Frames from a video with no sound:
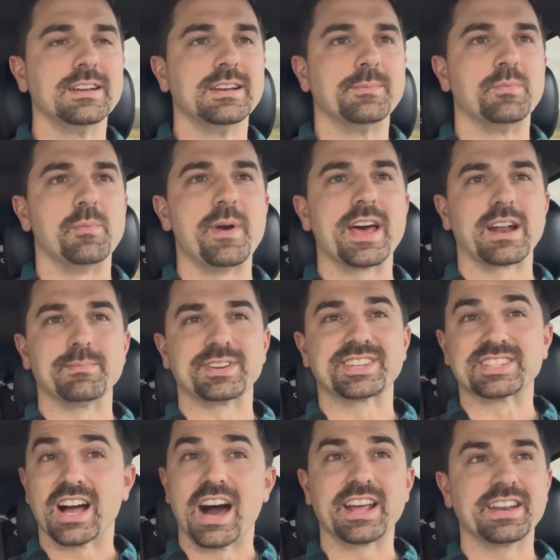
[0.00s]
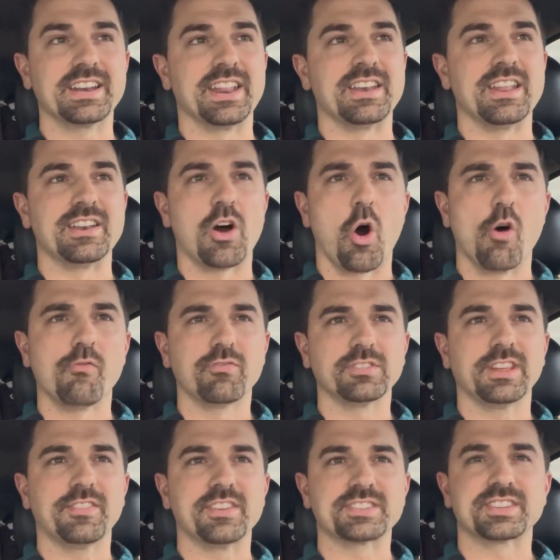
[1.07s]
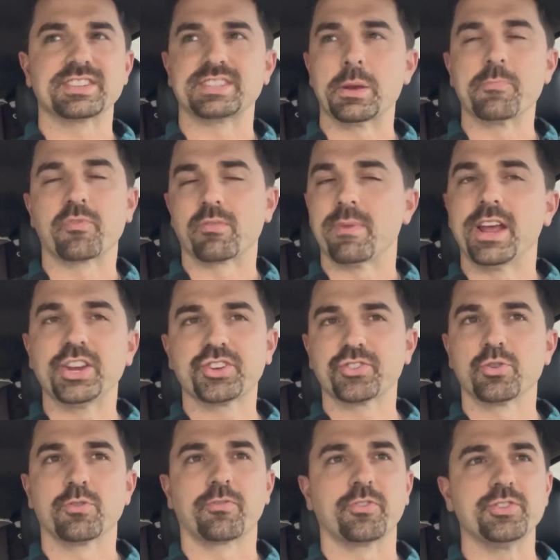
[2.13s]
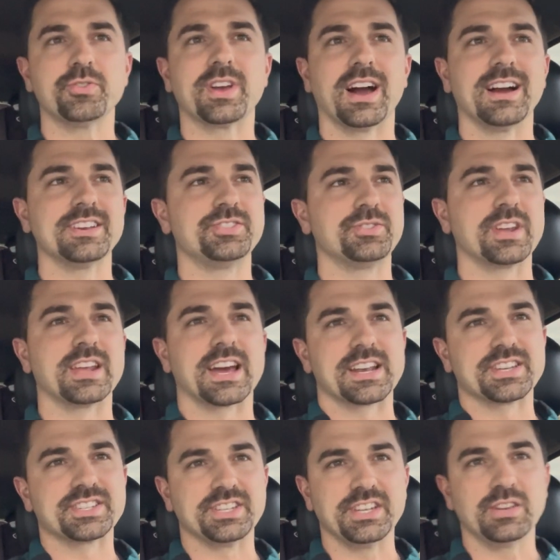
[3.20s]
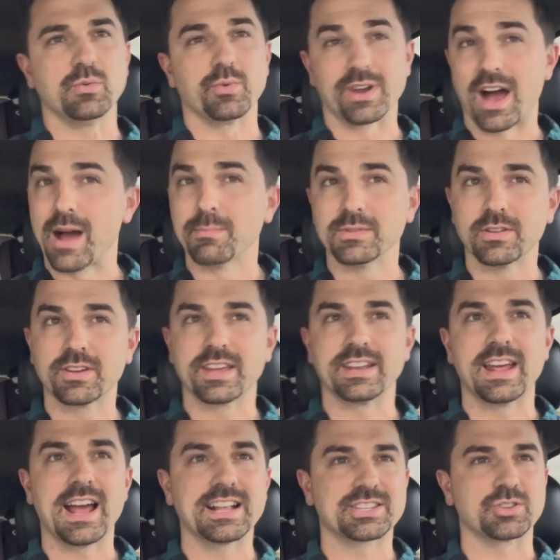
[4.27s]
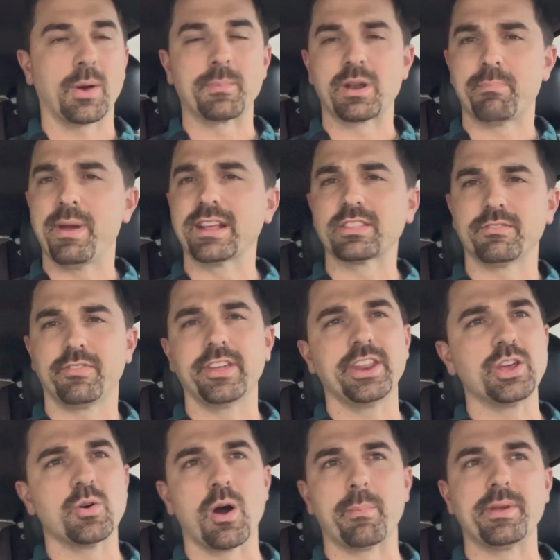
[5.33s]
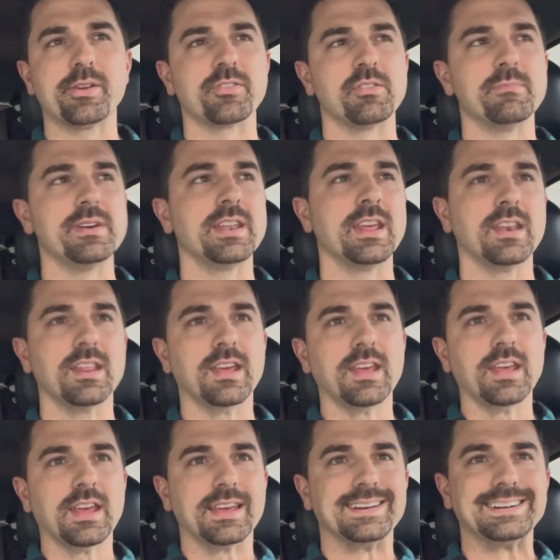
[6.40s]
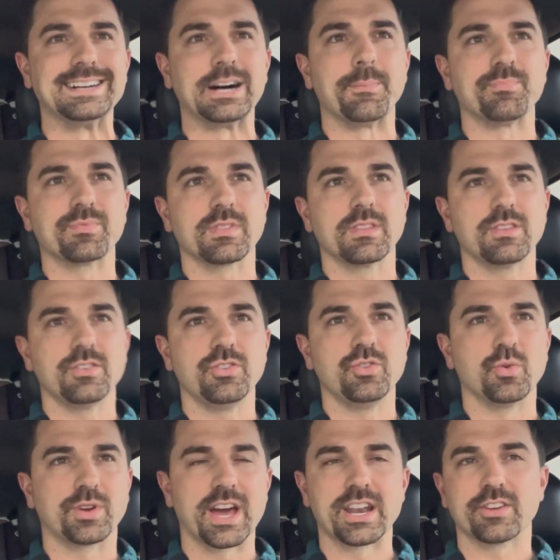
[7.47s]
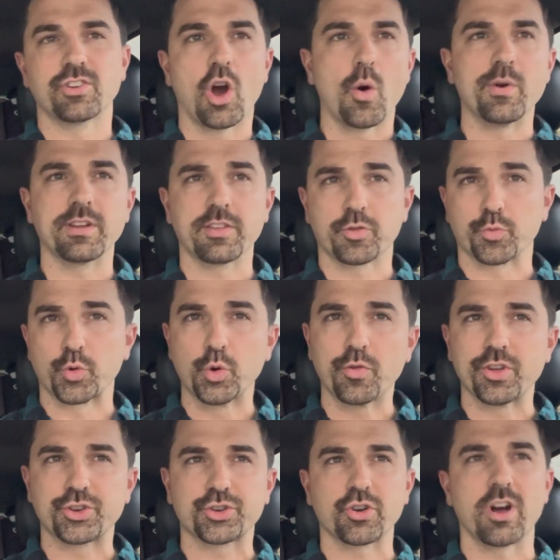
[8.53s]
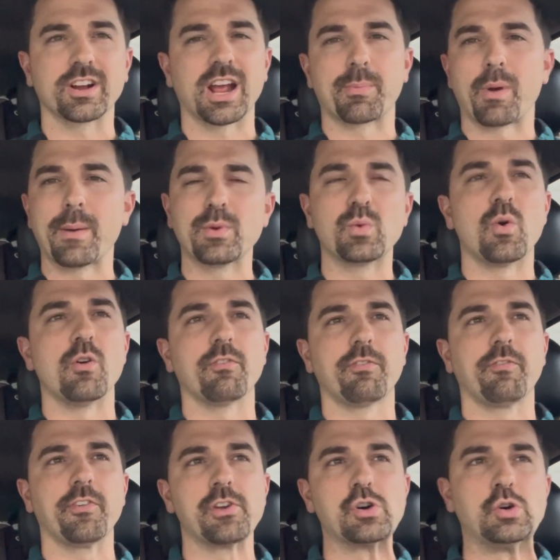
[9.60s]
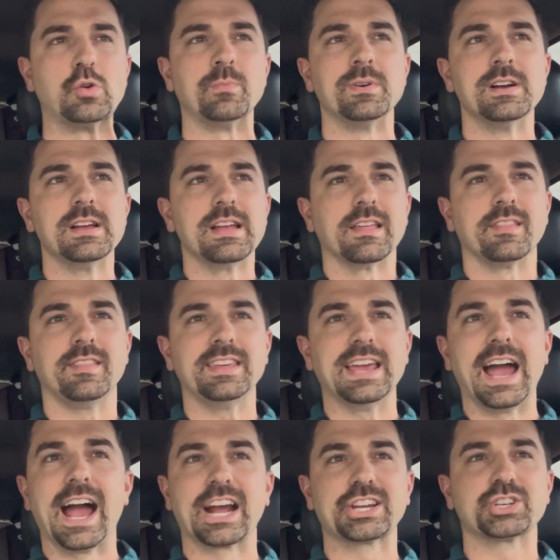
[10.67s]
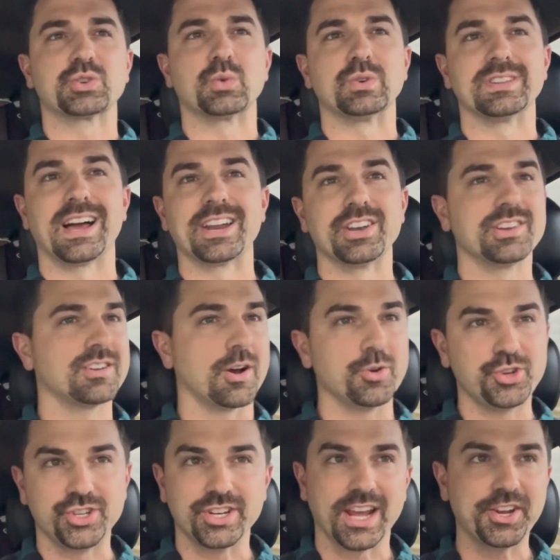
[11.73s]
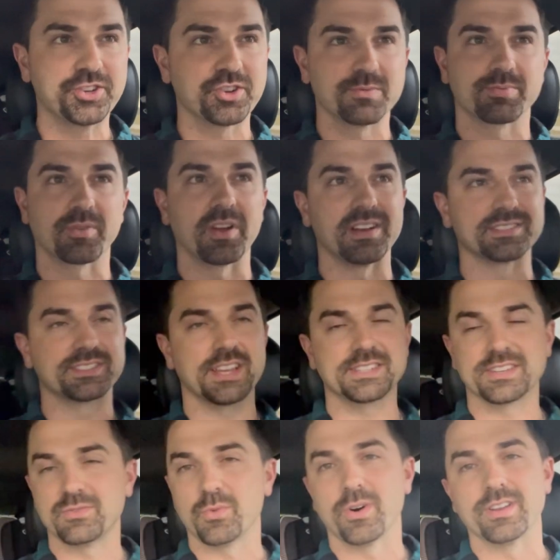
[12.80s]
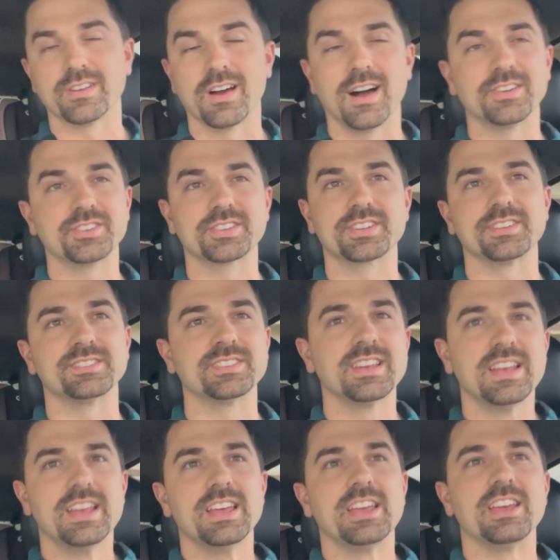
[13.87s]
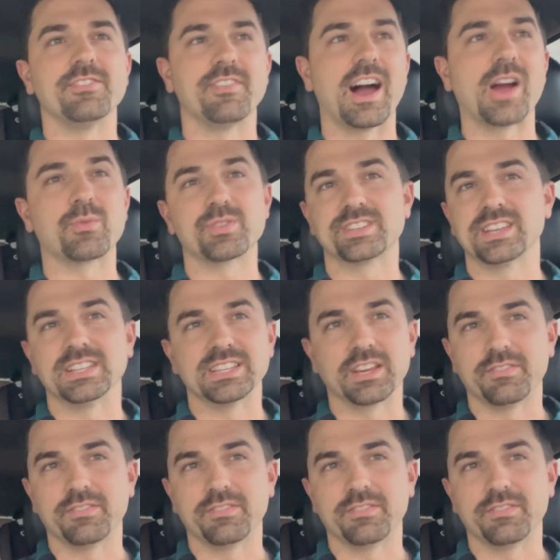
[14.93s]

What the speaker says: But man, I'm excited, and hopefully this is informational for you guys. You can kind of see what I'm looking at. So I'm going to pick the video up here in a minute, kind of going through the truck. I probably won't film the actual negotiation process and whatnot, just because if I were selling a